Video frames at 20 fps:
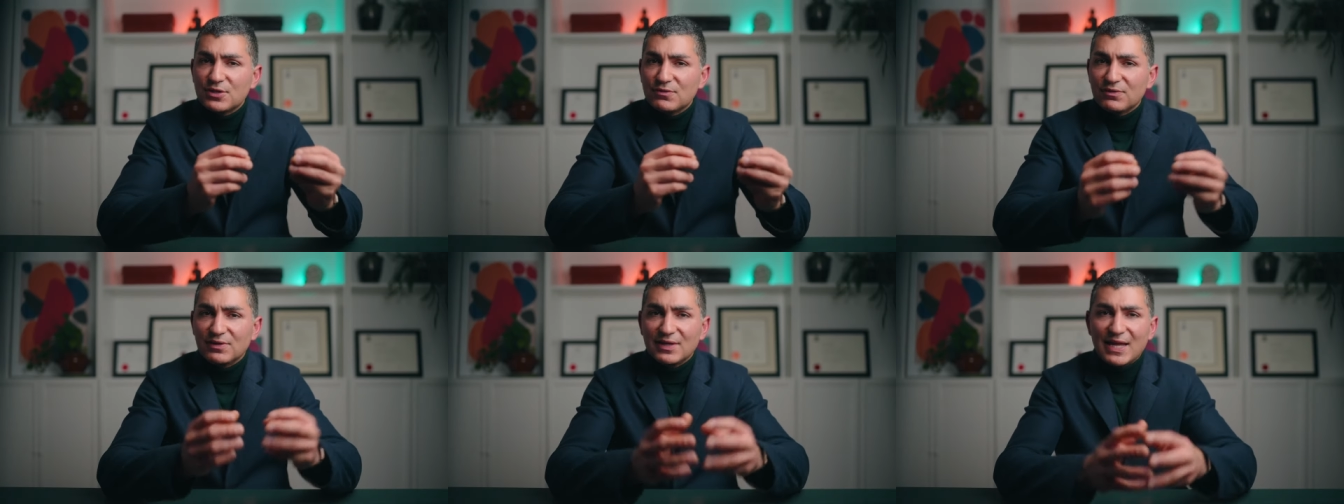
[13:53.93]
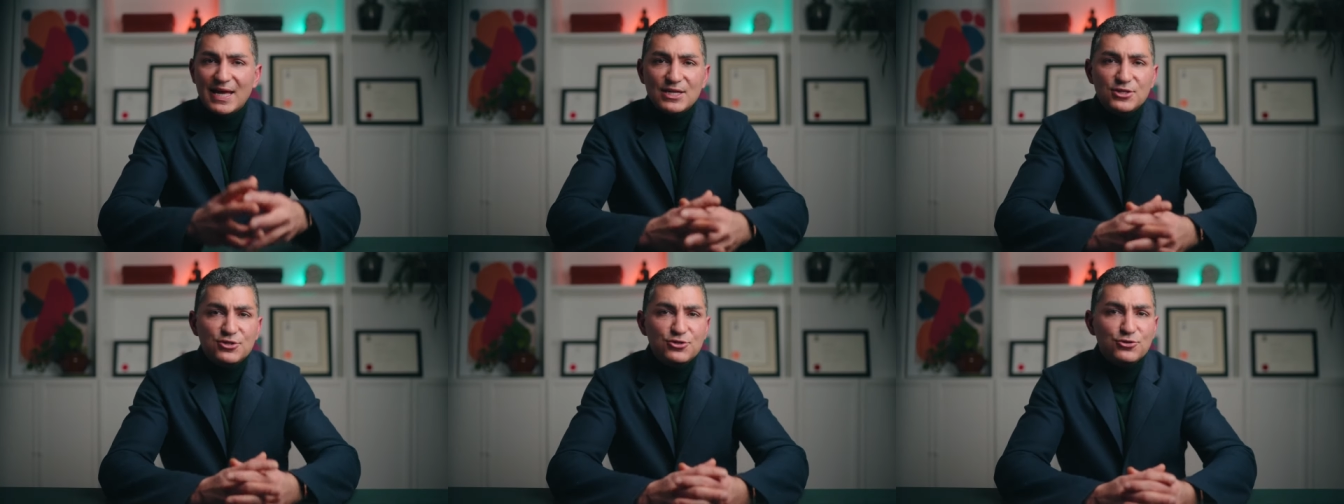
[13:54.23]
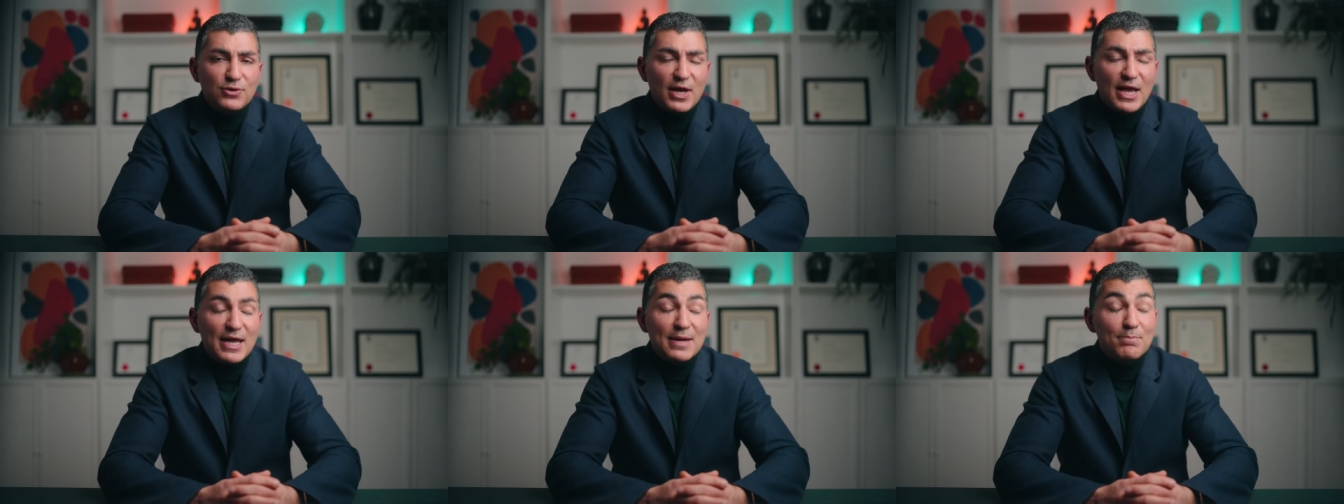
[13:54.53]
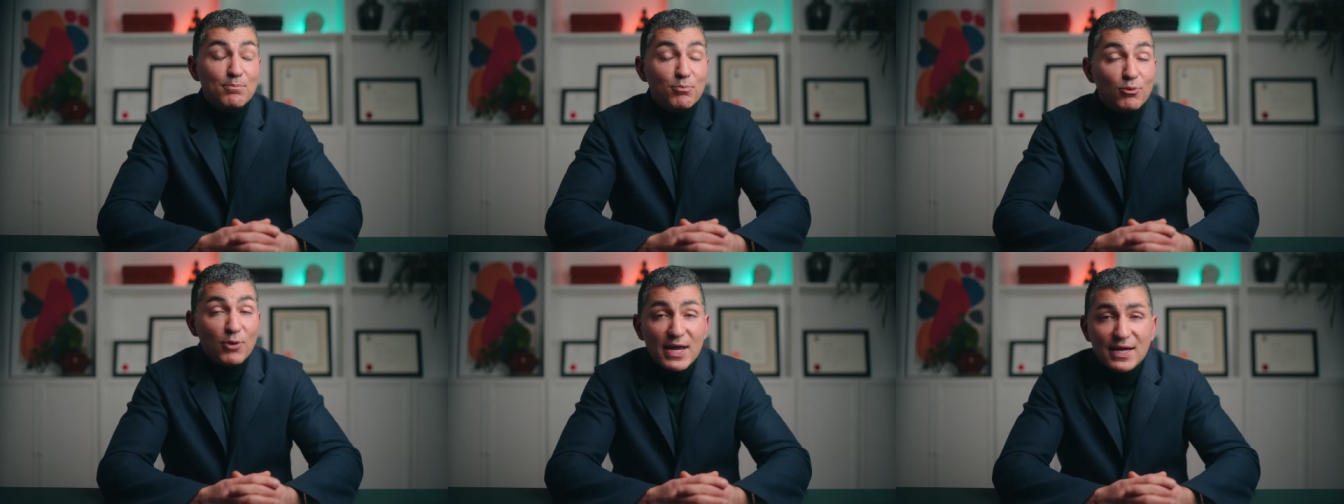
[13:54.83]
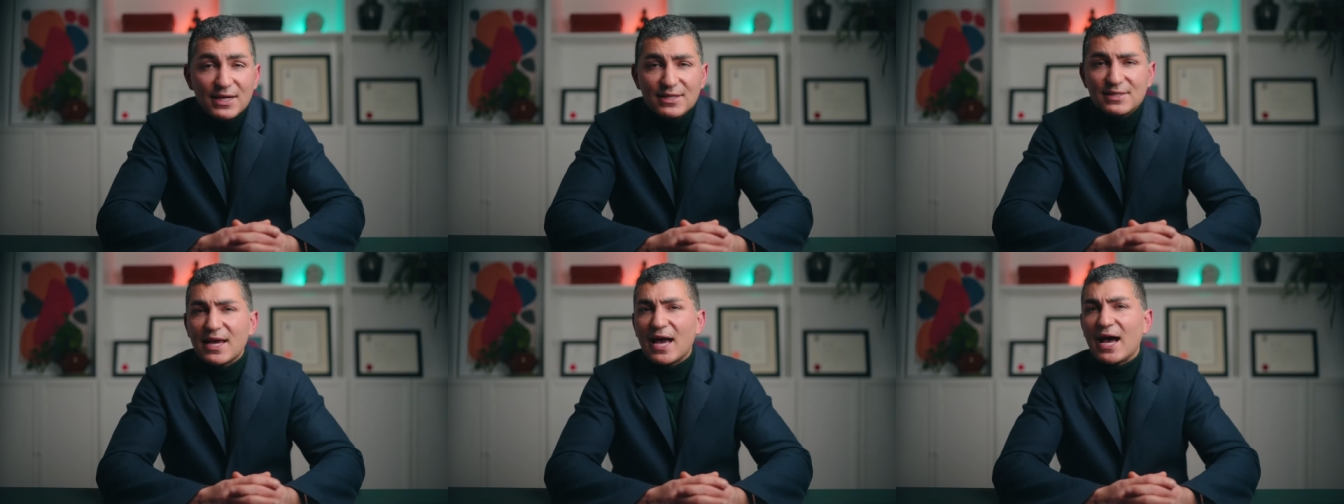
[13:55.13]
have led to a
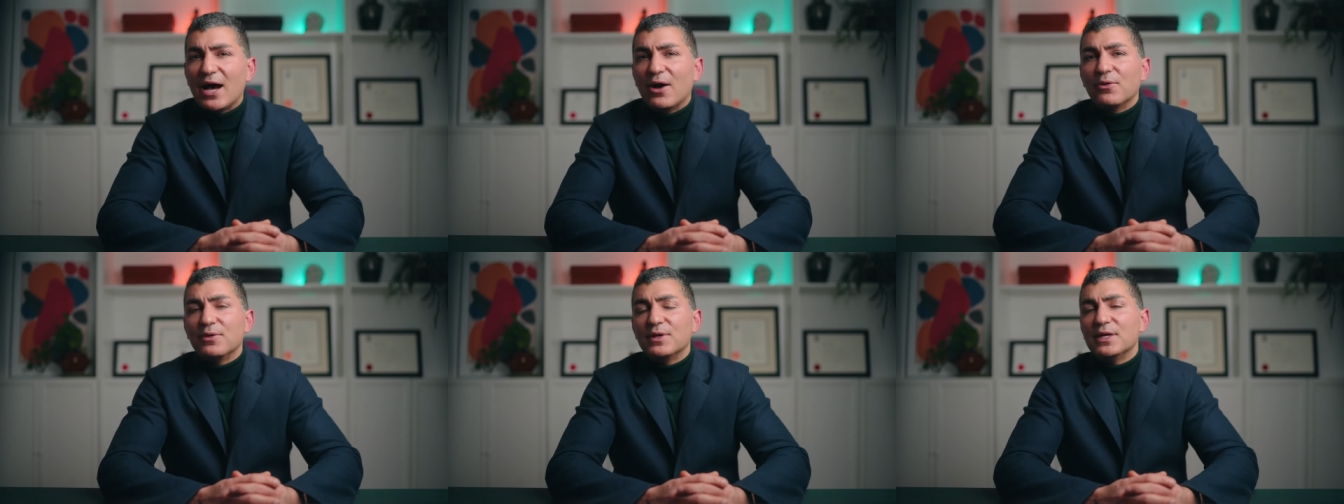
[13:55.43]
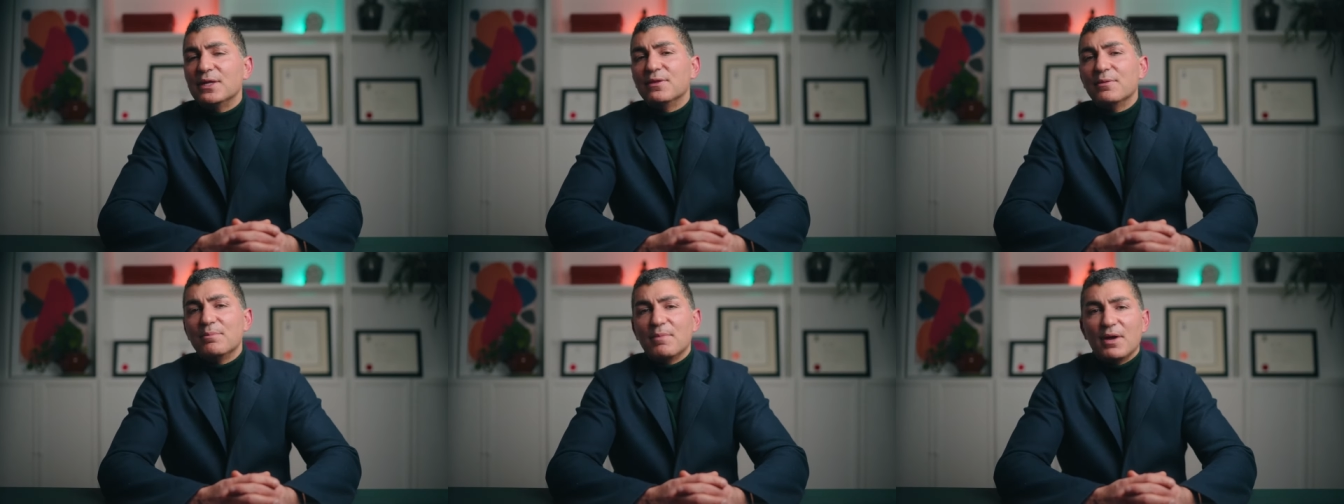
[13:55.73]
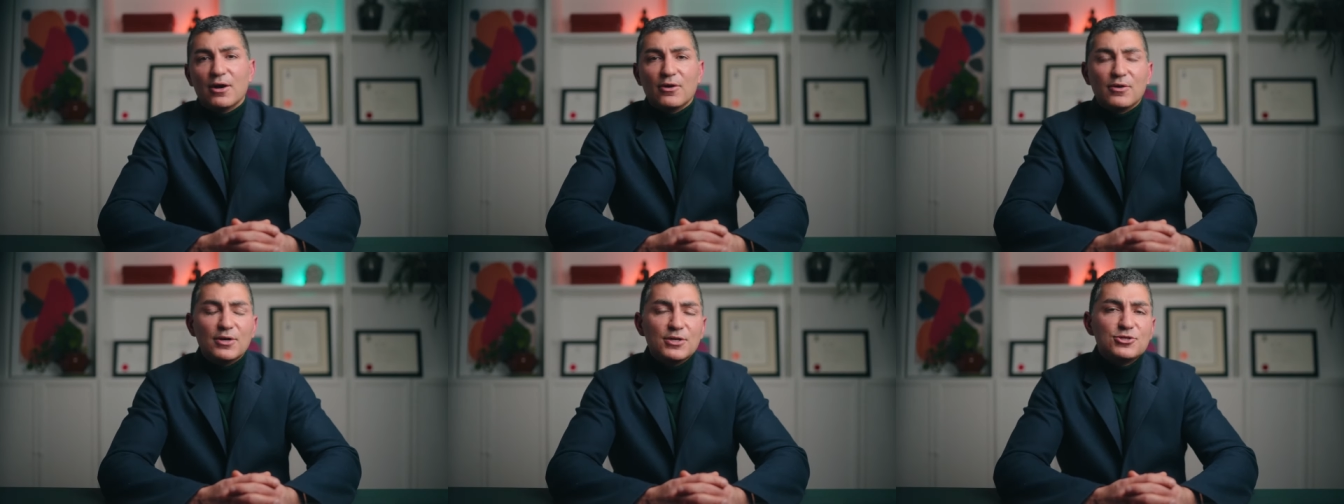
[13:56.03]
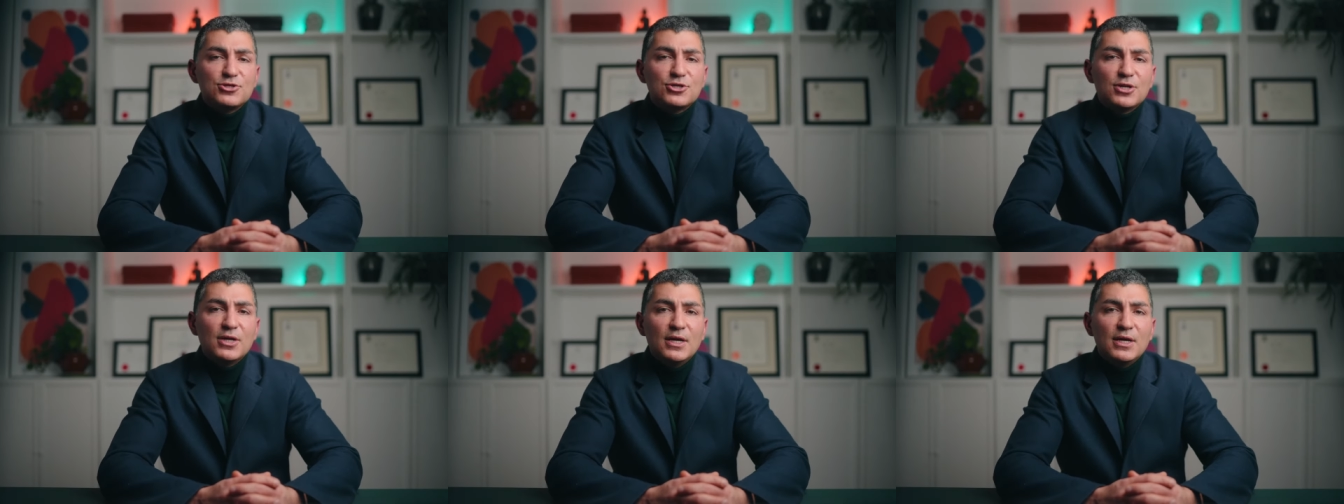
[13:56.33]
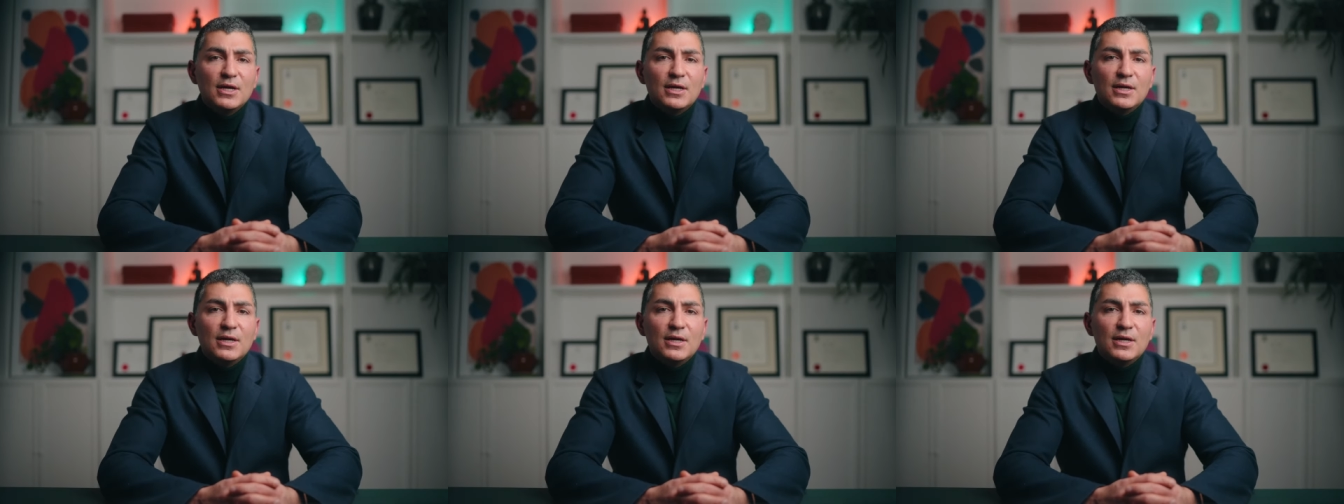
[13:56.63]
breakdown in the marriage,